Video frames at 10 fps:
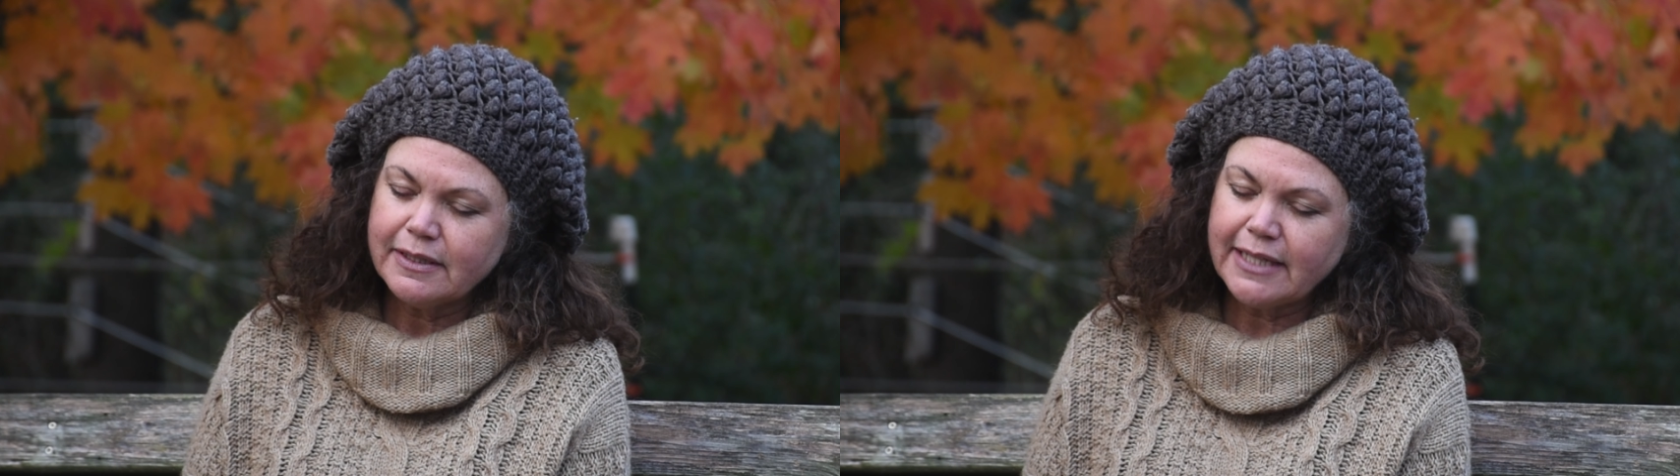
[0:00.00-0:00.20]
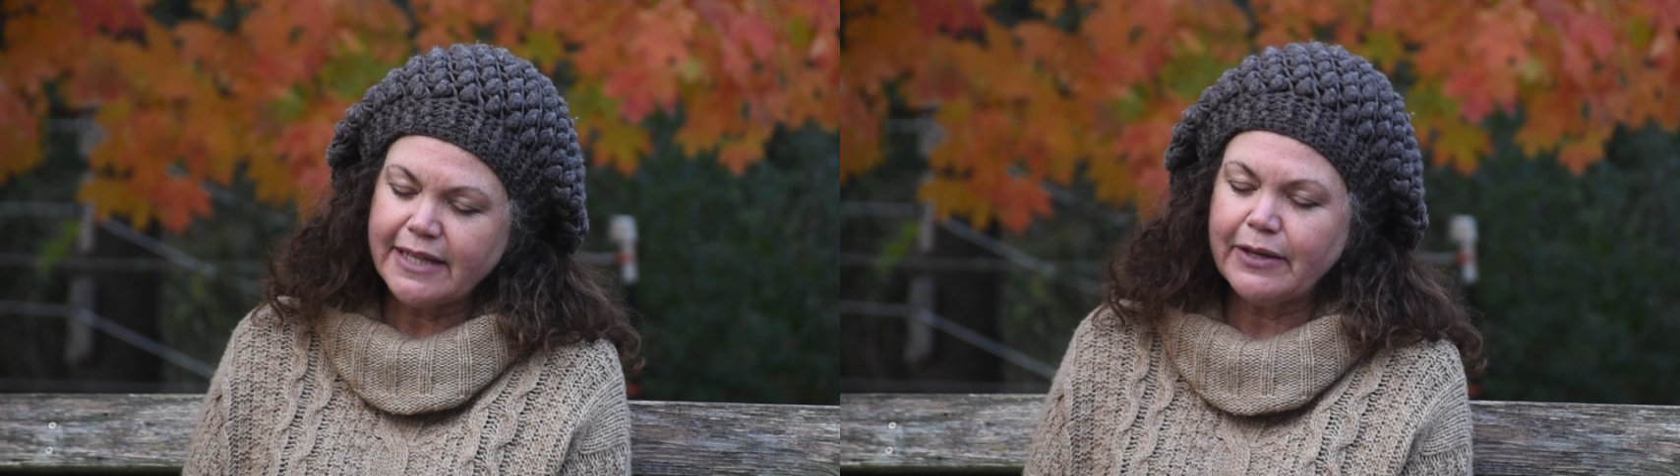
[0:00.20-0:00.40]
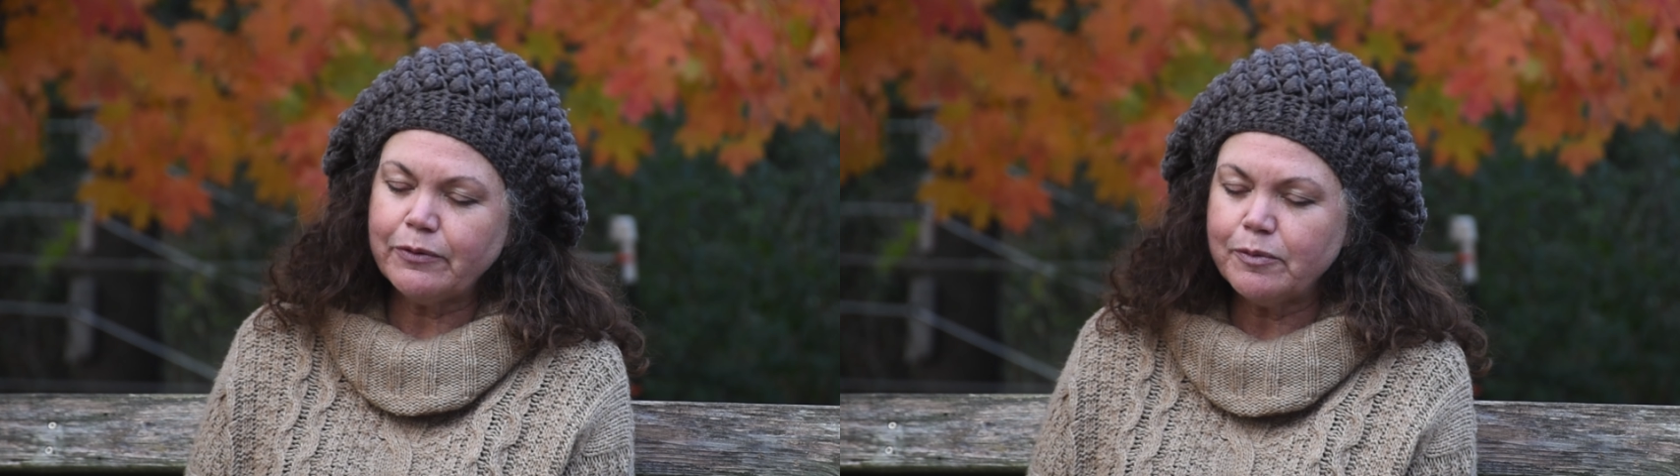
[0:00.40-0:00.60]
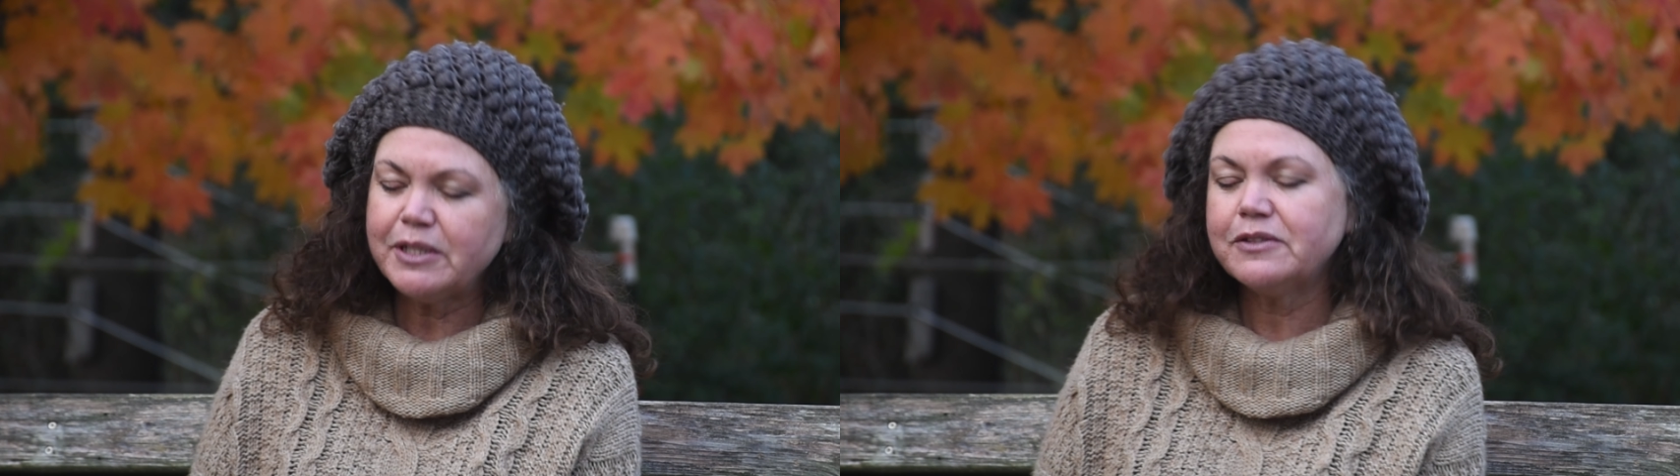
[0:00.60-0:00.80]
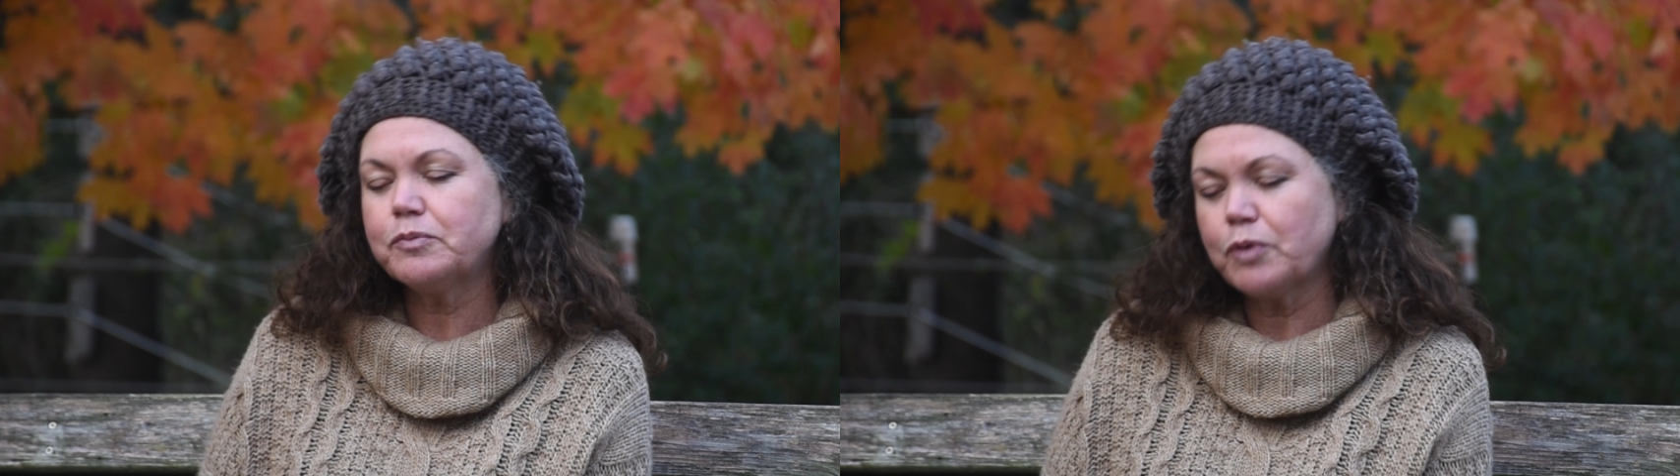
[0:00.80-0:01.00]
that there will be
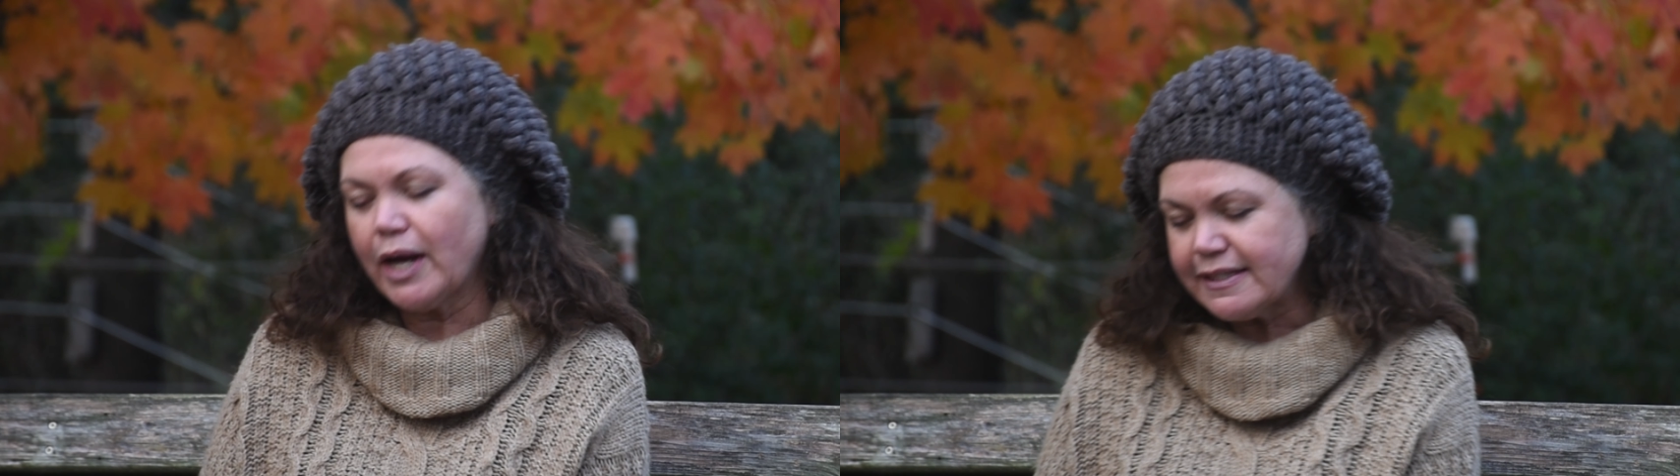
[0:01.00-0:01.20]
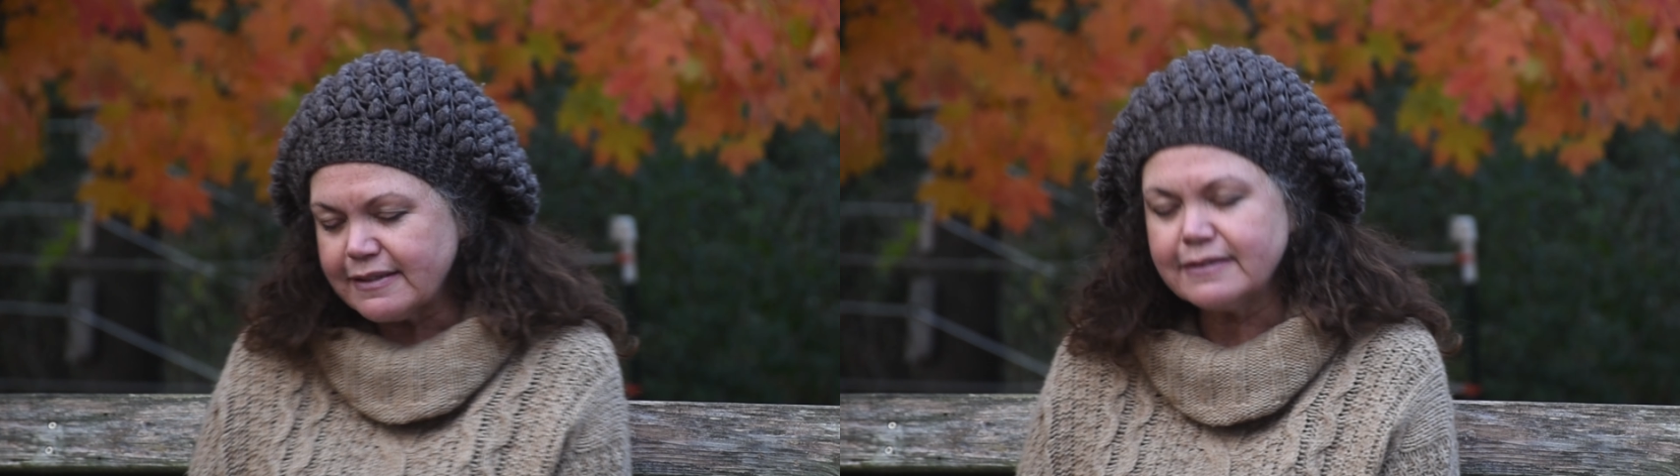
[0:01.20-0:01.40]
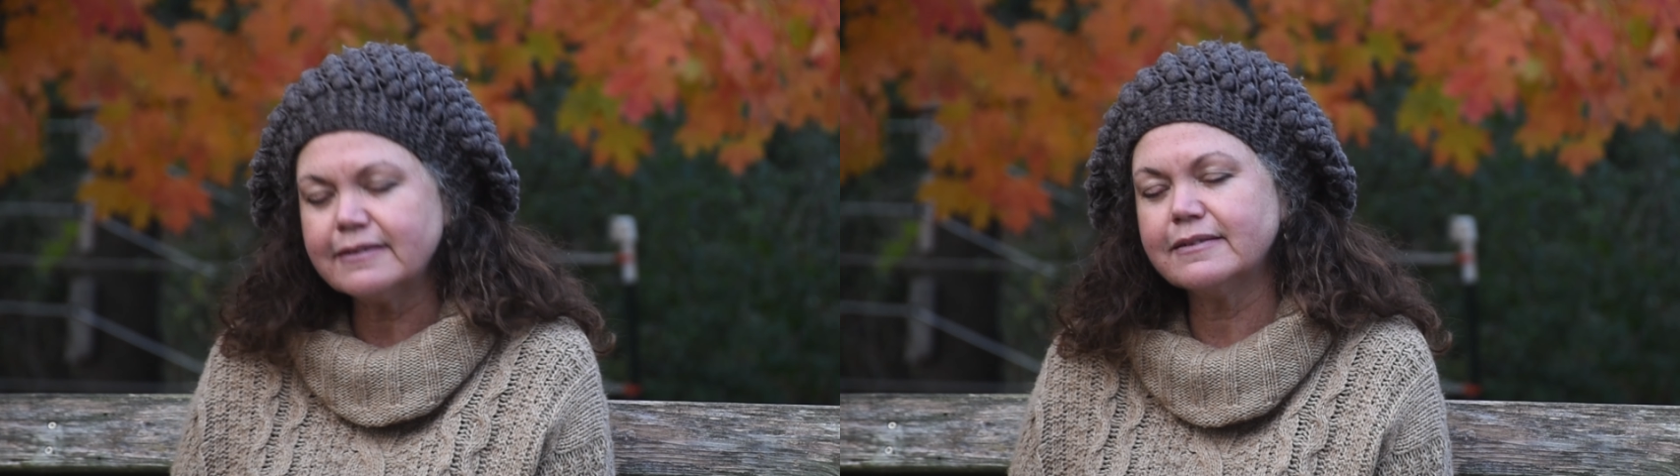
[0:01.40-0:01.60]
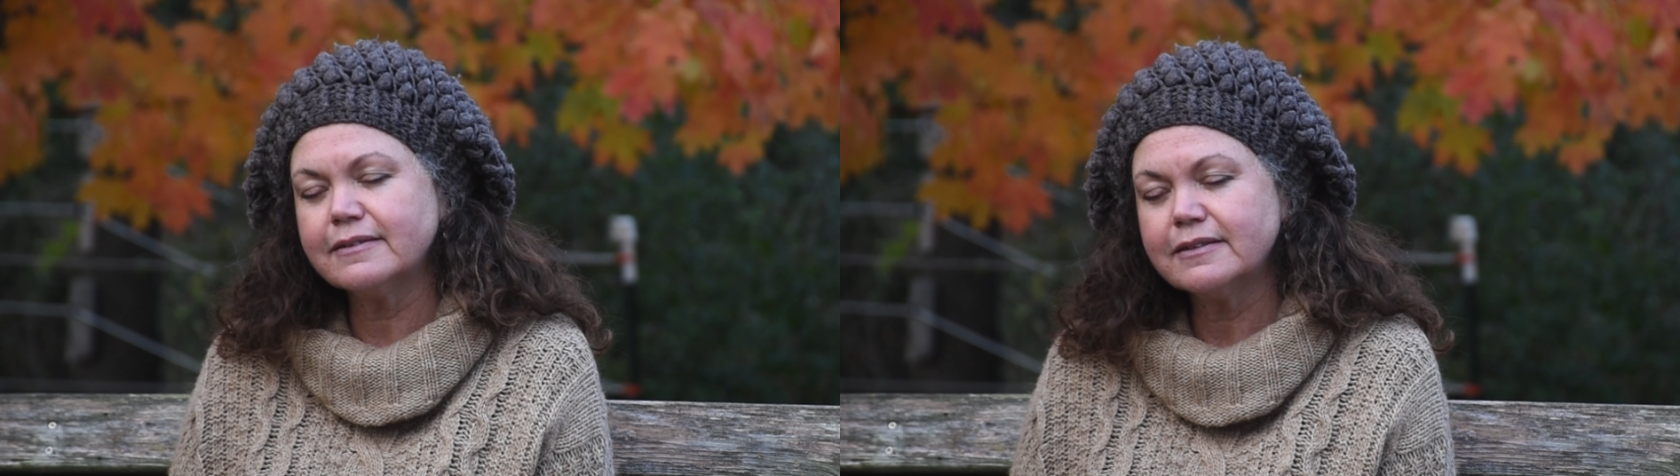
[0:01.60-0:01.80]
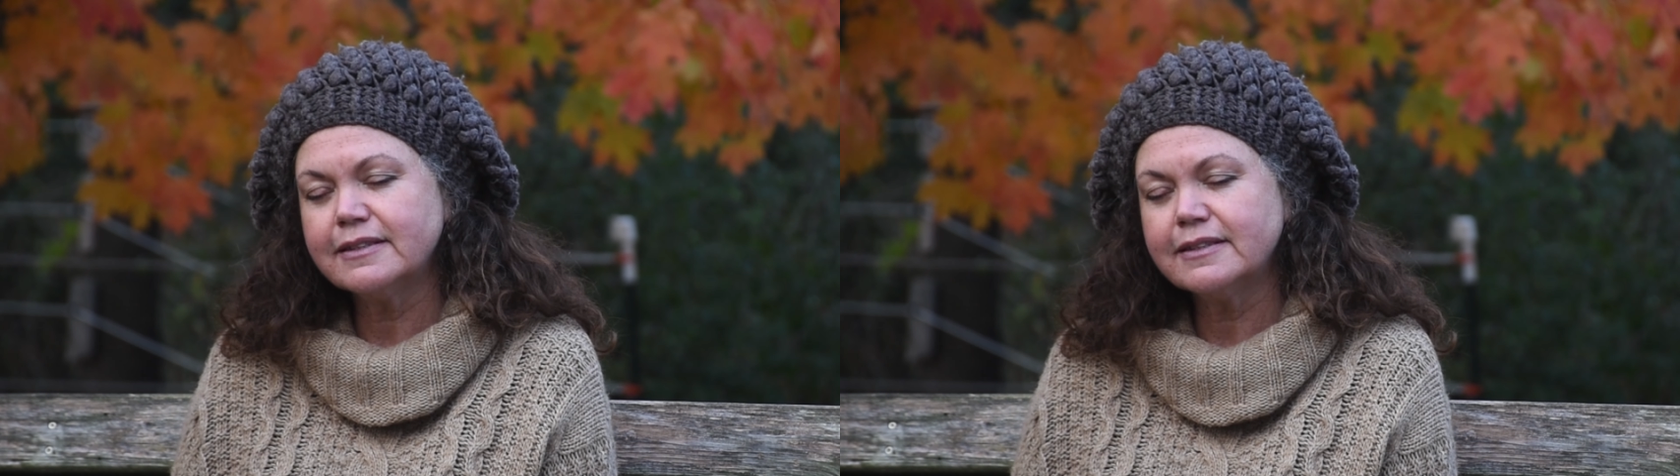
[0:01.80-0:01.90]
surprises,